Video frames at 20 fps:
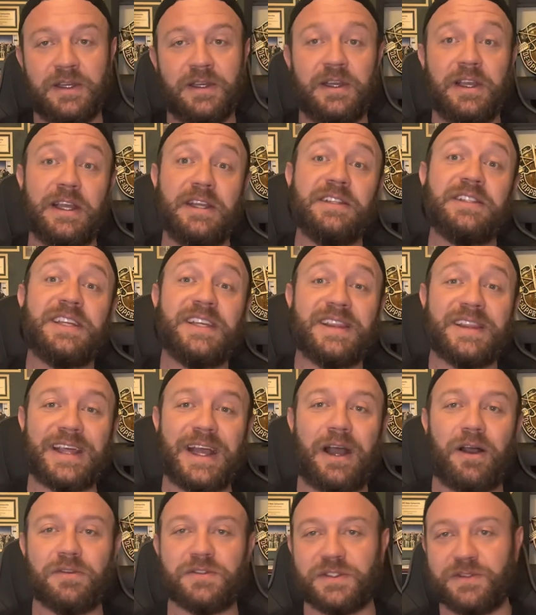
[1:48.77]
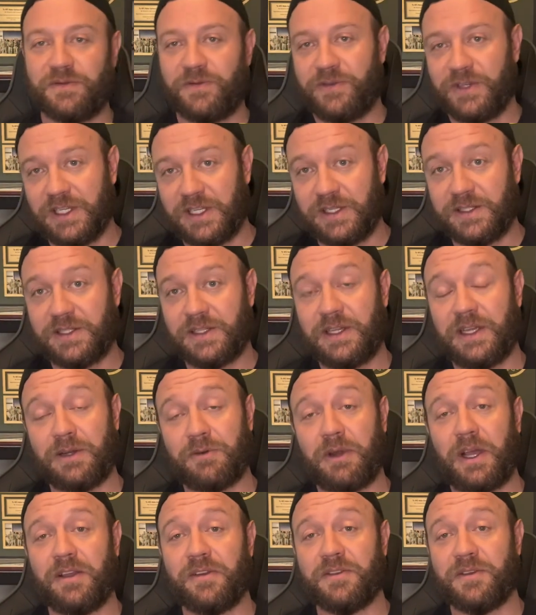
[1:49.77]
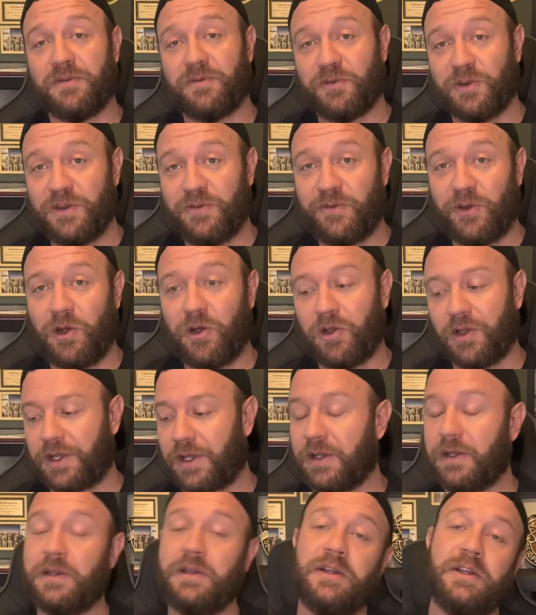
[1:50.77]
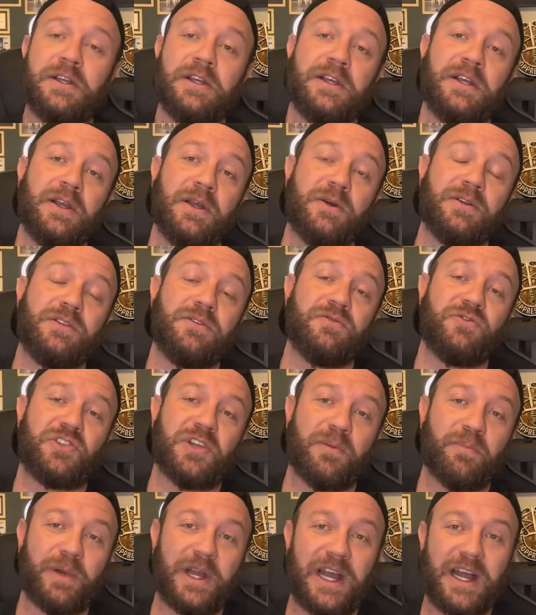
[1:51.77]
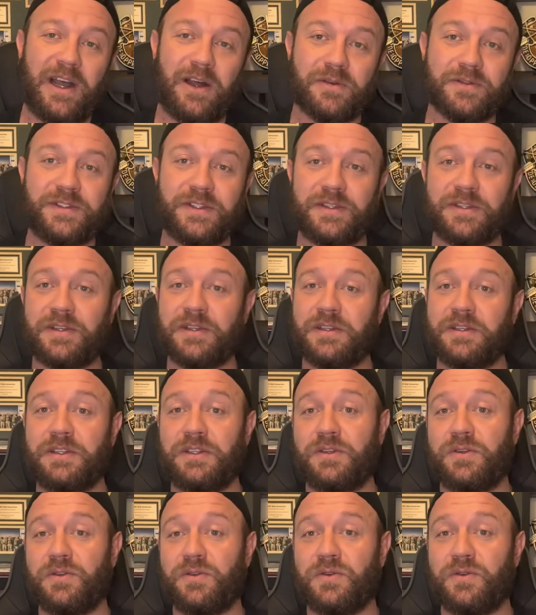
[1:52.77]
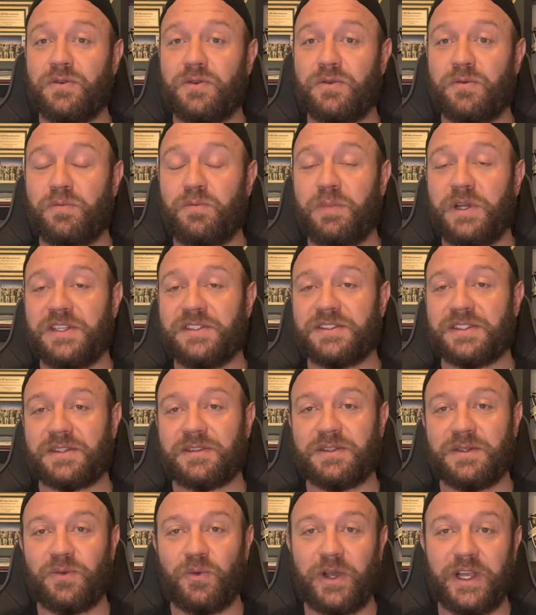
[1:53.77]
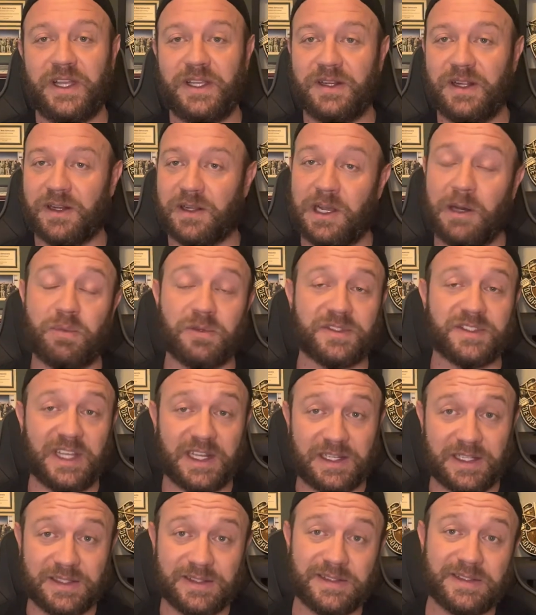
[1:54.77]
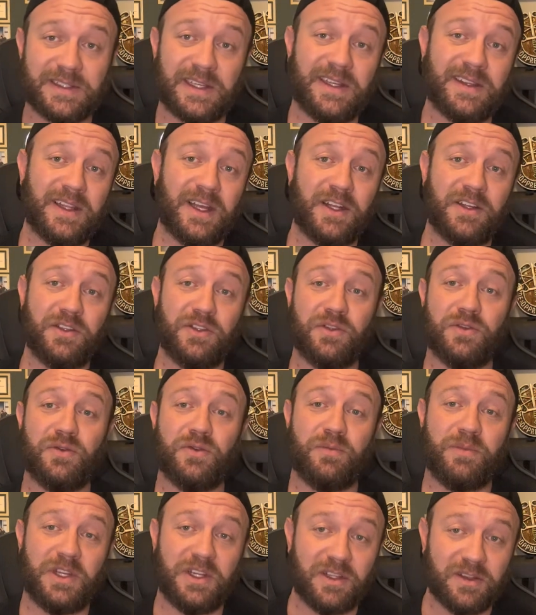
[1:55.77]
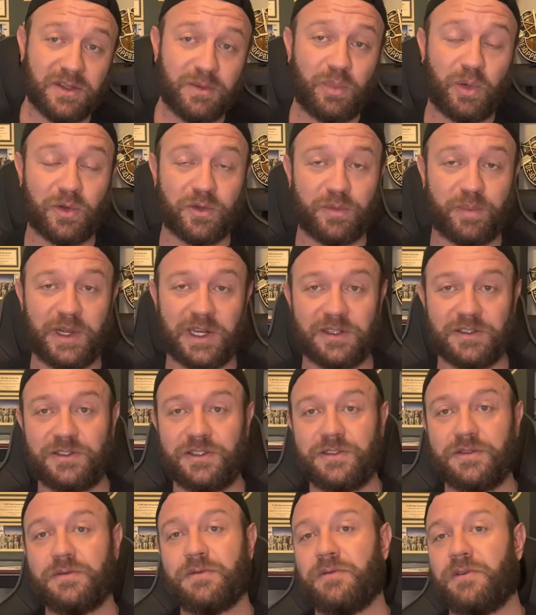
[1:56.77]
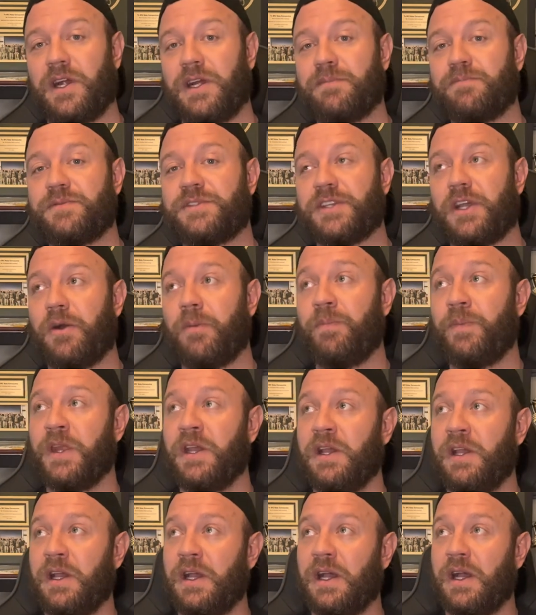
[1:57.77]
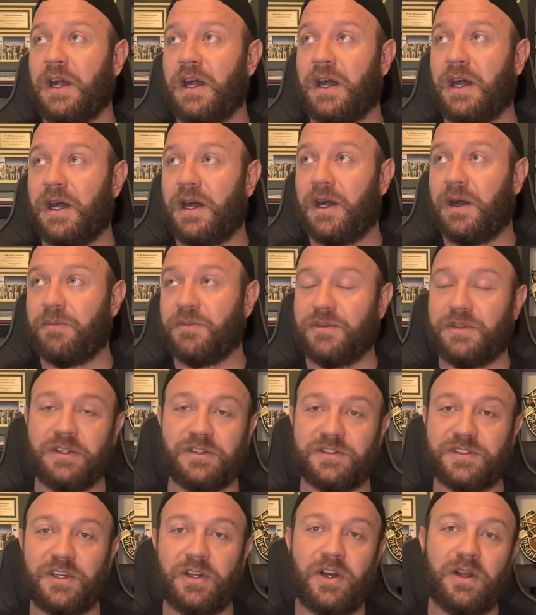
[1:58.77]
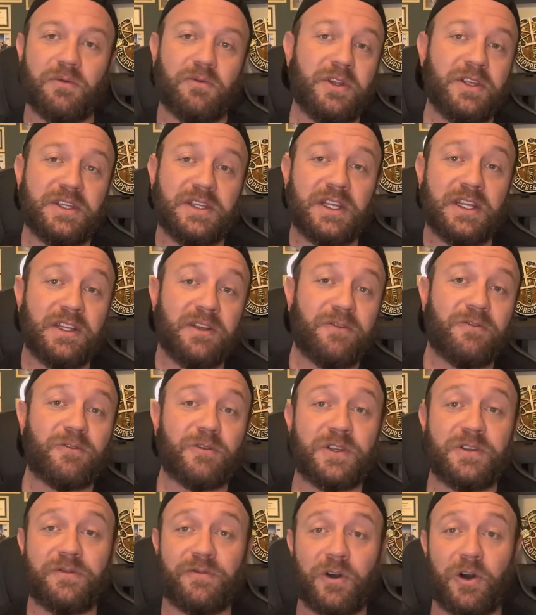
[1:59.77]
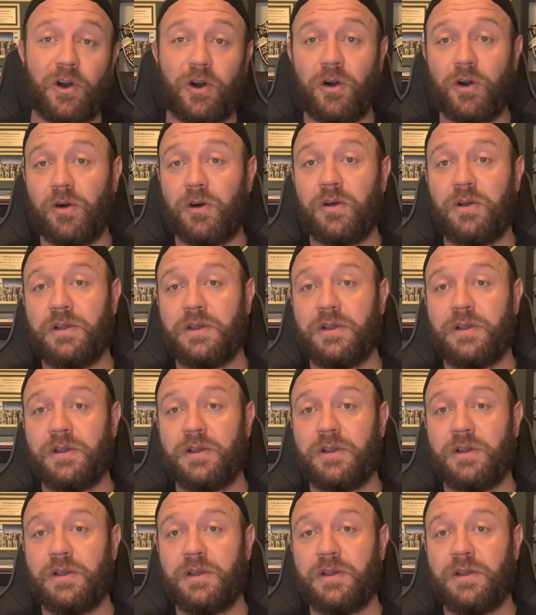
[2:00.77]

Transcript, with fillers: 18,000 feet. And rather than free falling, when you jump out, you basically wait a couple seconds and then you immediately pull your parachute, right? So um, there's not really any free fall